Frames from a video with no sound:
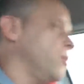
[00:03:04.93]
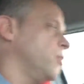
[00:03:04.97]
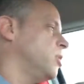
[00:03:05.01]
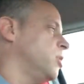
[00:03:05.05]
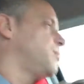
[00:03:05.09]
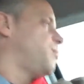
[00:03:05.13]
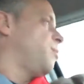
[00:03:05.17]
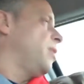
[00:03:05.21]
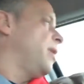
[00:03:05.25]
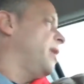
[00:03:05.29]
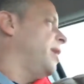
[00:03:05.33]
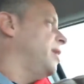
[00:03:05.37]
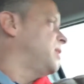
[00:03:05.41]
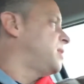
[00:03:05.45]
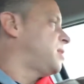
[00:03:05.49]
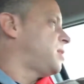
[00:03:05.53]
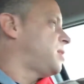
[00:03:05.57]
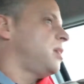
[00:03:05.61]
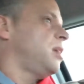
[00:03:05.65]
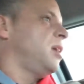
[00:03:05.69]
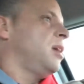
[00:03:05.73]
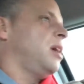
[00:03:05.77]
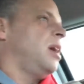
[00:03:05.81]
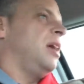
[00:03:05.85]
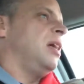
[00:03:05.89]
this place.
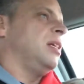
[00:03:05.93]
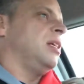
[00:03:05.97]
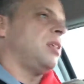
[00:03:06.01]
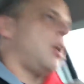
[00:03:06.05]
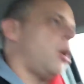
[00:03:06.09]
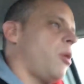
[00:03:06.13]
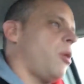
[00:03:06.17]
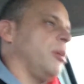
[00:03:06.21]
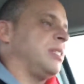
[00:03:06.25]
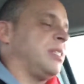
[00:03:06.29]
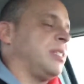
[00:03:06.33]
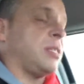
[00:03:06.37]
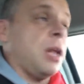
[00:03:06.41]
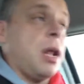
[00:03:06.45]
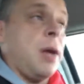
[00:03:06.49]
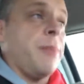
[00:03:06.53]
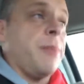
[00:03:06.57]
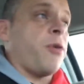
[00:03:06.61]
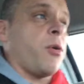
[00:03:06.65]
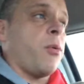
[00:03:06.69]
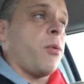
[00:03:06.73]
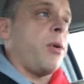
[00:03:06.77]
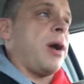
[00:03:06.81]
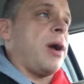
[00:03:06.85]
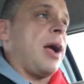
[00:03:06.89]
It's not really set up
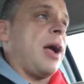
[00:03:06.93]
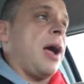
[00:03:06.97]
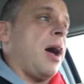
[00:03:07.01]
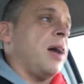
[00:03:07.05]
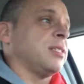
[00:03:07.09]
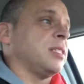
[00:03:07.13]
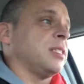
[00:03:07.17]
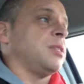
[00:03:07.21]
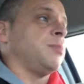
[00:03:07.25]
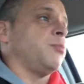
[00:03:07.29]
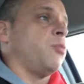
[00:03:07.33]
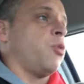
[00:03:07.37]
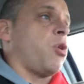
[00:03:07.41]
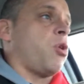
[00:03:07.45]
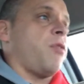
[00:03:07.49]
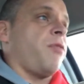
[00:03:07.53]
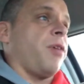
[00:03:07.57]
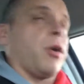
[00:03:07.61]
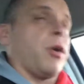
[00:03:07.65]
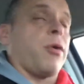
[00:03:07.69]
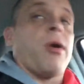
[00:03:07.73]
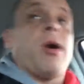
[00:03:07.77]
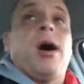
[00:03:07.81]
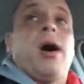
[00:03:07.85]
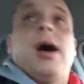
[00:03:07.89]
for a warehouse. It's more of a
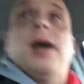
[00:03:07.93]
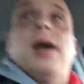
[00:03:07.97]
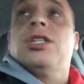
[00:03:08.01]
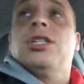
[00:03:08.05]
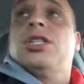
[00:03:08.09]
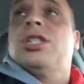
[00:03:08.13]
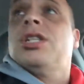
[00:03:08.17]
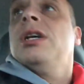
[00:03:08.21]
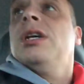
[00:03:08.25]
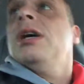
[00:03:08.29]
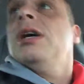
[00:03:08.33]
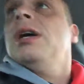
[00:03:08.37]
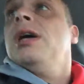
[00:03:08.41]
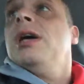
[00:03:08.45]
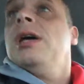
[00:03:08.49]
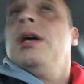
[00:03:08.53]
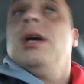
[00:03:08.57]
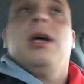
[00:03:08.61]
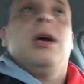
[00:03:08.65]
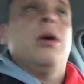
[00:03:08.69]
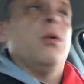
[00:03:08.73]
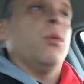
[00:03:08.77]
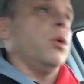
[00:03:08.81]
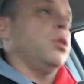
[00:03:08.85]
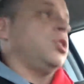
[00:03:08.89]
garage
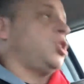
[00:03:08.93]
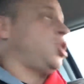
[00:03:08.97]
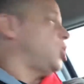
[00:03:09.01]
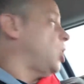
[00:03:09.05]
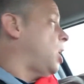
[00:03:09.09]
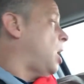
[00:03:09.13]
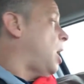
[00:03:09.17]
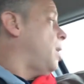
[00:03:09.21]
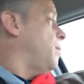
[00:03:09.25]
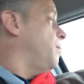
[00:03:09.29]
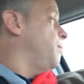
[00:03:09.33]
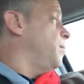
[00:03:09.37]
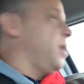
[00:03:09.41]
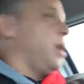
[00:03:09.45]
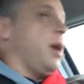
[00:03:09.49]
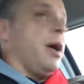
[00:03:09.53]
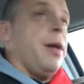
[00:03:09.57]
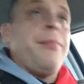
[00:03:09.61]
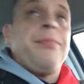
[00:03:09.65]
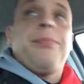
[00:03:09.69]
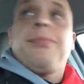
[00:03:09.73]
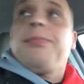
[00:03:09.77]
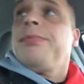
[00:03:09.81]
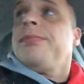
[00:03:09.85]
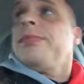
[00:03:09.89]
wood shop, but
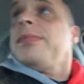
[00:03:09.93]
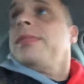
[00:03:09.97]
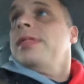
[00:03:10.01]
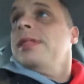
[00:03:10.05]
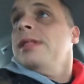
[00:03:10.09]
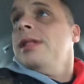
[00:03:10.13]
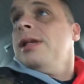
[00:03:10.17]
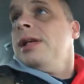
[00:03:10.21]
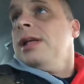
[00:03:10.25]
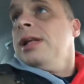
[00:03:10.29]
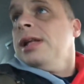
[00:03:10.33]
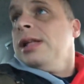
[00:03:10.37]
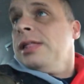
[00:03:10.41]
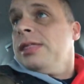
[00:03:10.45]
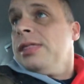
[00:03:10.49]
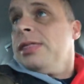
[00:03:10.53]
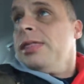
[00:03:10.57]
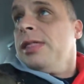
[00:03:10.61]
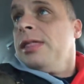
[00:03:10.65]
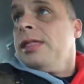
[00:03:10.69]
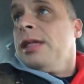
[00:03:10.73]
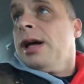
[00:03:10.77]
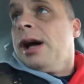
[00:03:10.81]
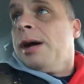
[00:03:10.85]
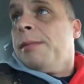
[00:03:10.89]

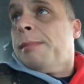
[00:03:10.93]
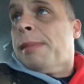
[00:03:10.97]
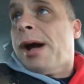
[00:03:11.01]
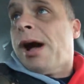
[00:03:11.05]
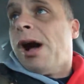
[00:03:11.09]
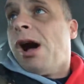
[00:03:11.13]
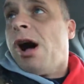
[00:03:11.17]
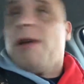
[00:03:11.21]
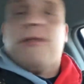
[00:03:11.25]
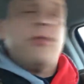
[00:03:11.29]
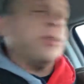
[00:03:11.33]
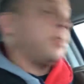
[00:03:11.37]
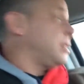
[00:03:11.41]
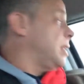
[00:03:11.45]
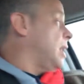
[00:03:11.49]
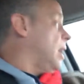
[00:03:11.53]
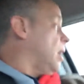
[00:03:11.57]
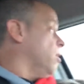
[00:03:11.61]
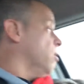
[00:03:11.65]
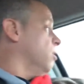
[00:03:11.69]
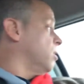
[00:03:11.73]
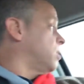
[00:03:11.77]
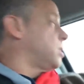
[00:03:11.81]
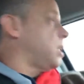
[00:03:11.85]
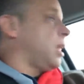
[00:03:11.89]
my office now
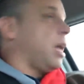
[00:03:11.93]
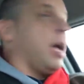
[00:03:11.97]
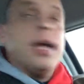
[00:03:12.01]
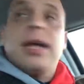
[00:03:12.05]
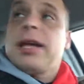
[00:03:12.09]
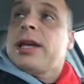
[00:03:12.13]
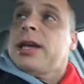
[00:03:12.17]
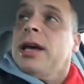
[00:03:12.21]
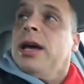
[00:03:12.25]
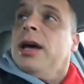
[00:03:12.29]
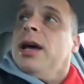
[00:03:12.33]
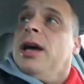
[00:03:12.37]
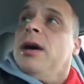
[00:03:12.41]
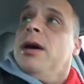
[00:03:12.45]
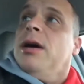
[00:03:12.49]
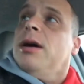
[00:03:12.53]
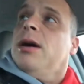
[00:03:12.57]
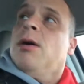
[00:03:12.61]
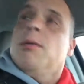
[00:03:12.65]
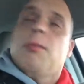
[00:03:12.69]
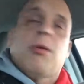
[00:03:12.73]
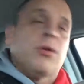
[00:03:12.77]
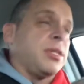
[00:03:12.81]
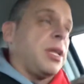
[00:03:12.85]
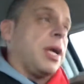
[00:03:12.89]
looks like
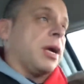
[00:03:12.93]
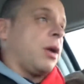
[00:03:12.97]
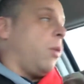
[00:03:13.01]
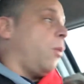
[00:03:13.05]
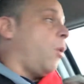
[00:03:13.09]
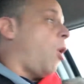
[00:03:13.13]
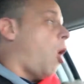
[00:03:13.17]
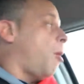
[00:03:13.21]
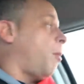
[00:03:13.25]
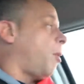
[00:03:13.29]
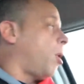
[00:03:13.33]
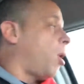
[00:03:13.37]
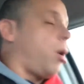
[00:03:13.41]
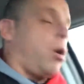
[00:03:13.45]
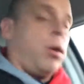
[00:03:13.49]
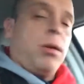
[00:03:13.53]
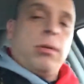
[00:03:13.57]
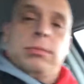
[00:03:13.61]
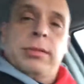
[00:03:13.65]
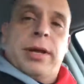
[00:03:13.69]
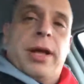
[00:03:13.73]
almost like a Walmart,